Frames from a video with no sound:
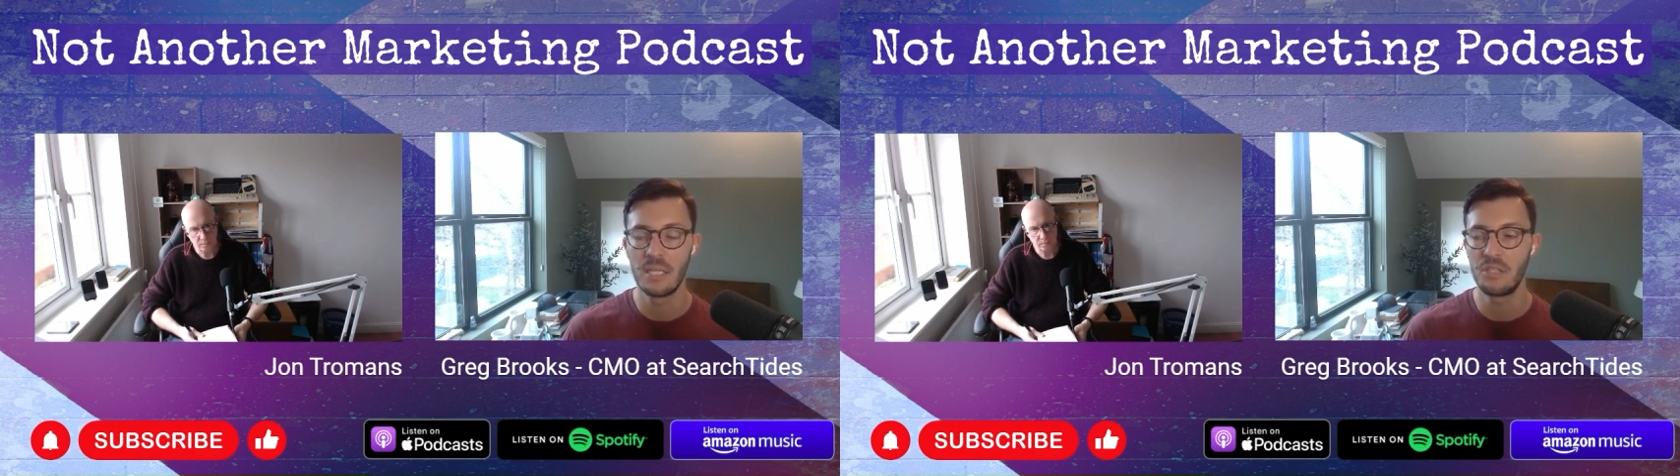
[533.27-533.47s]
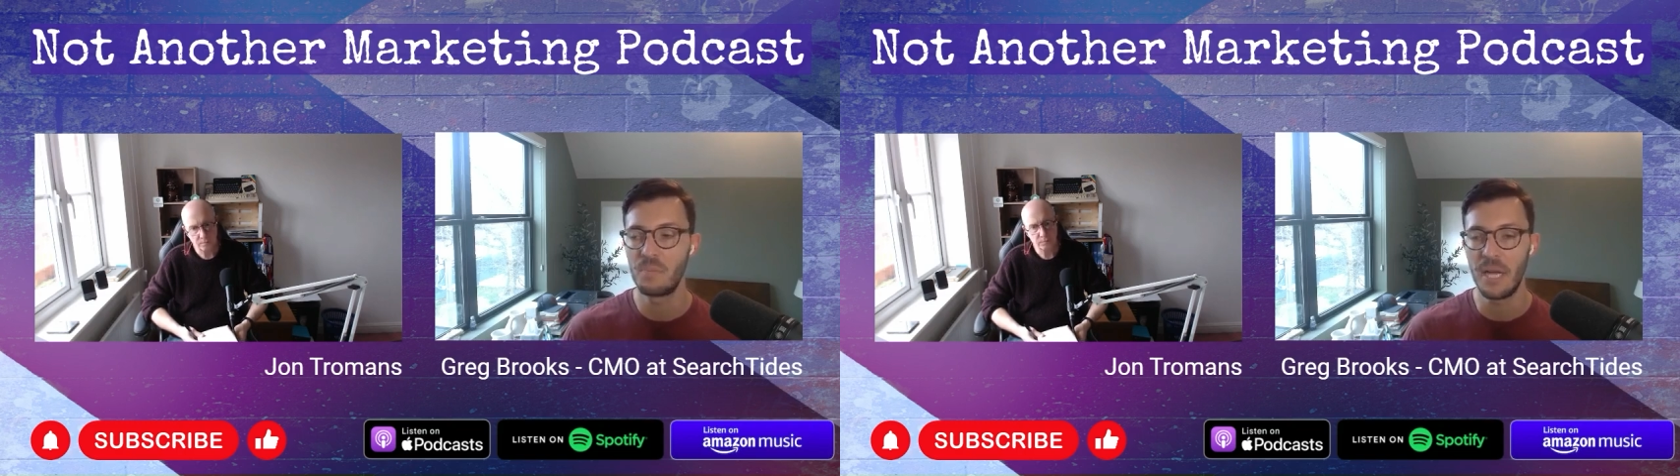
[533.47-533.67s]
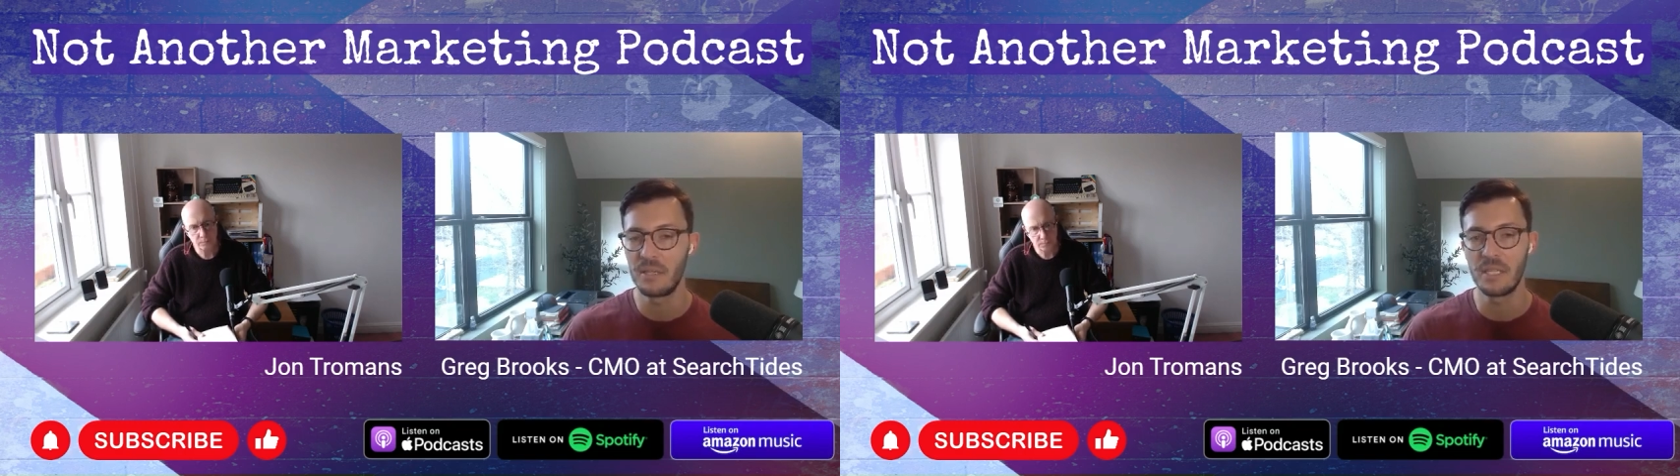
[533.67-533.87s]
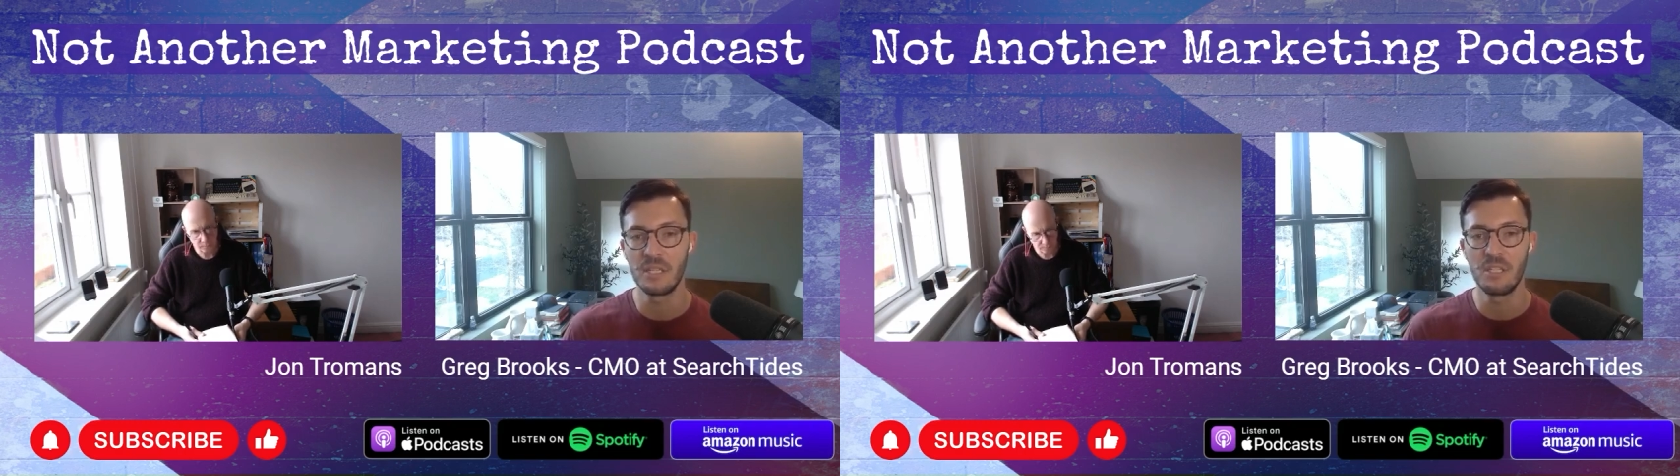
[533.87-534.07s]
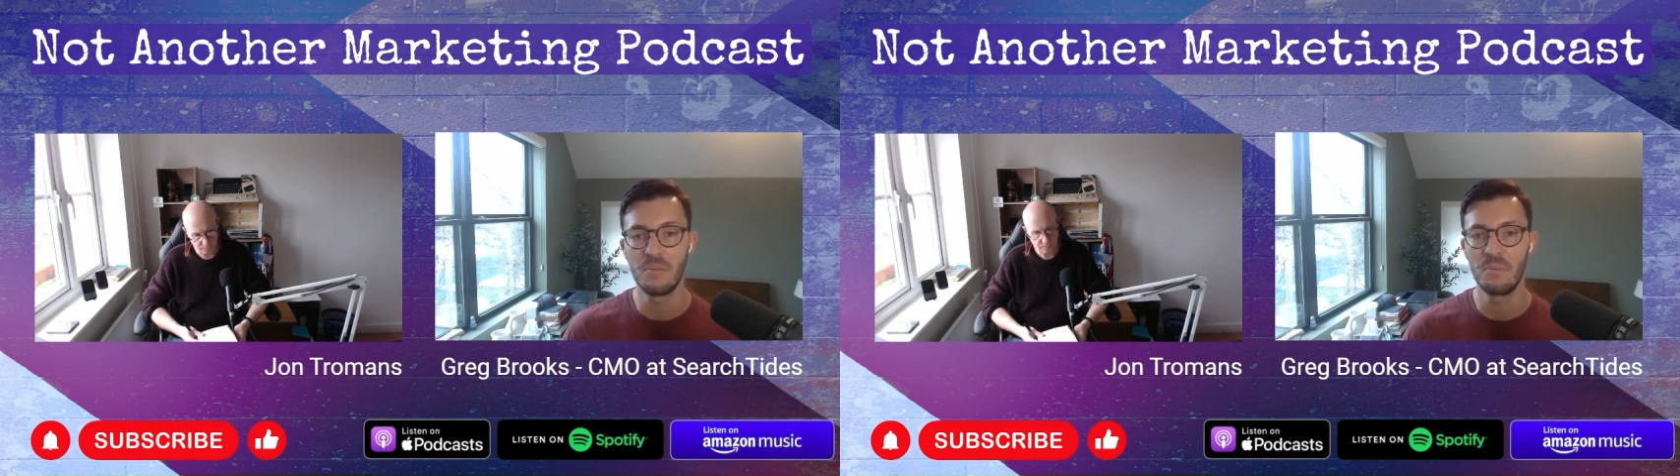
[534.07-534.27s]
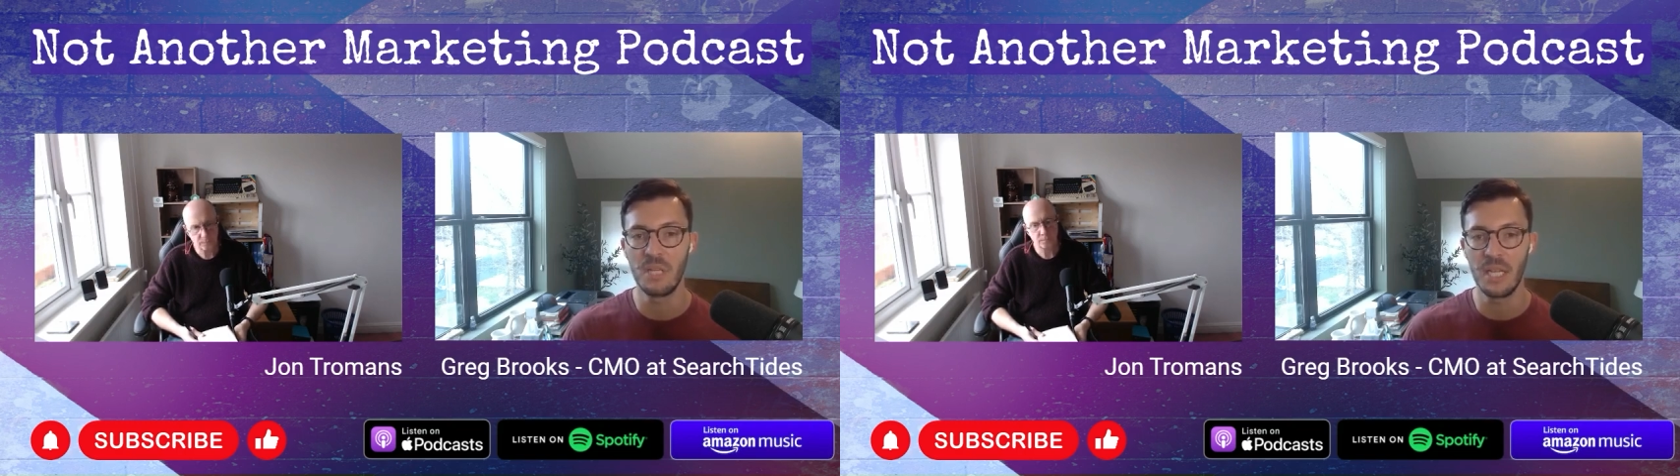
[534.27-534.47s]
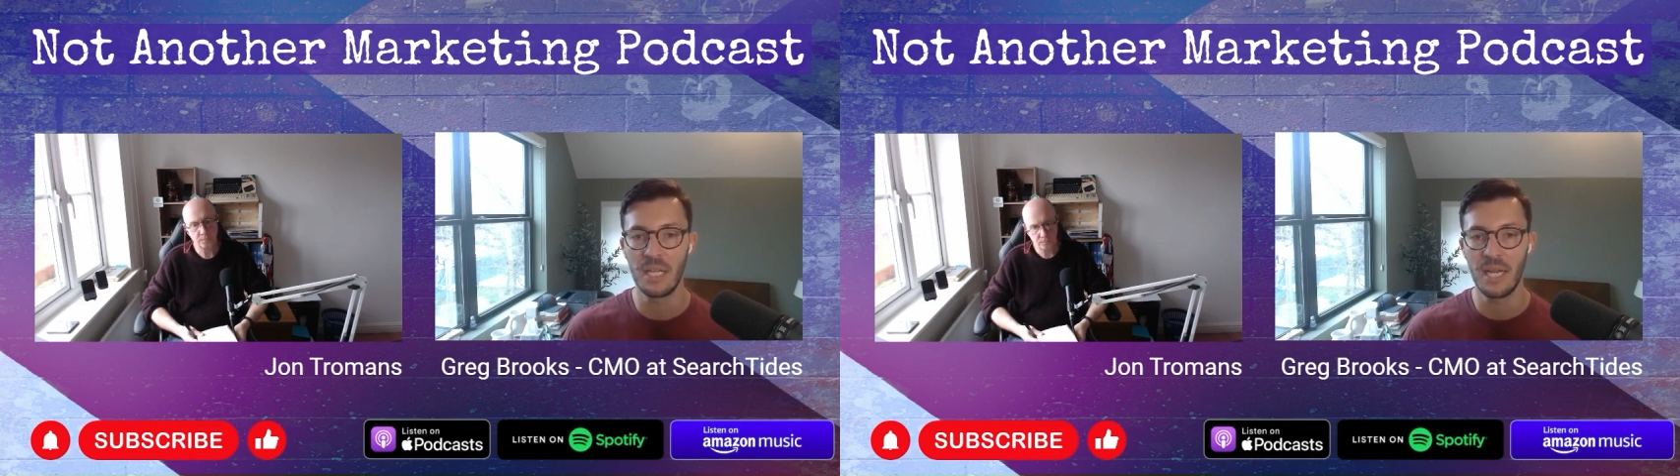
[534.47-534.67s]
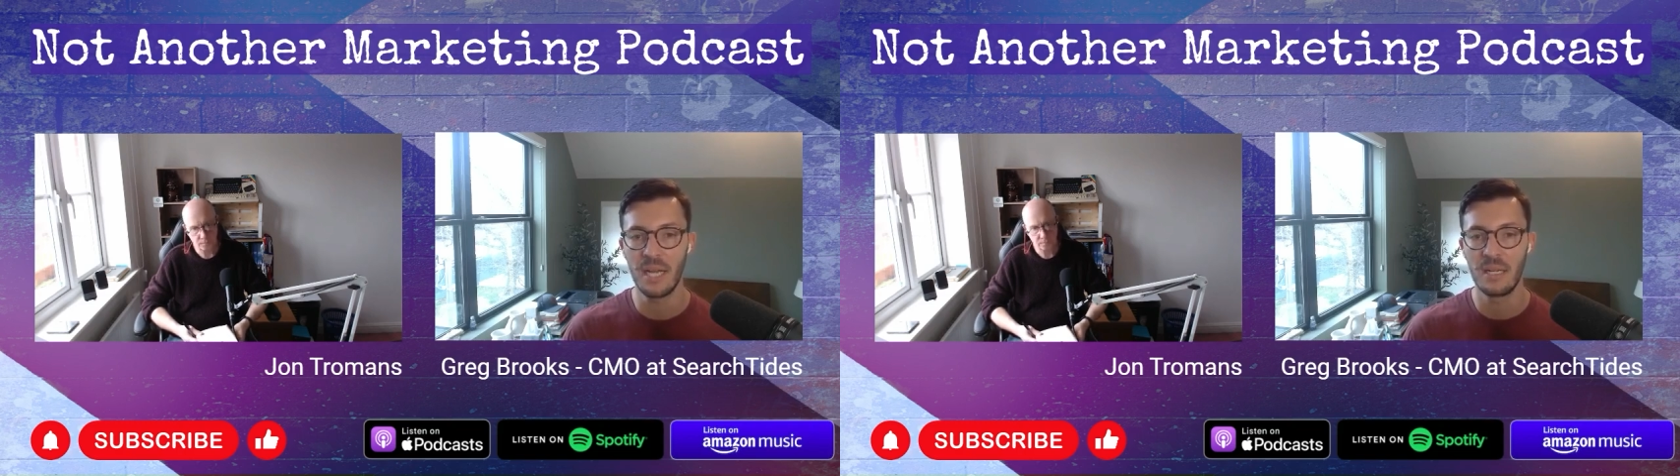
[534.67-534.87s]
is better than a human
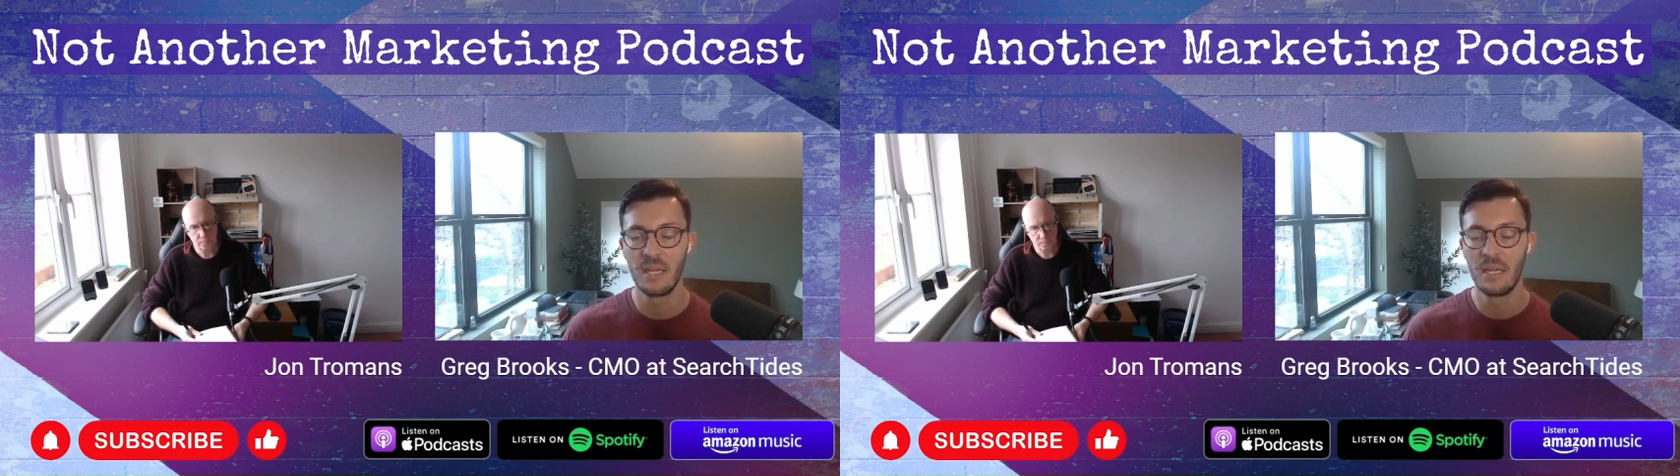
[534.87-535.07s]
being at.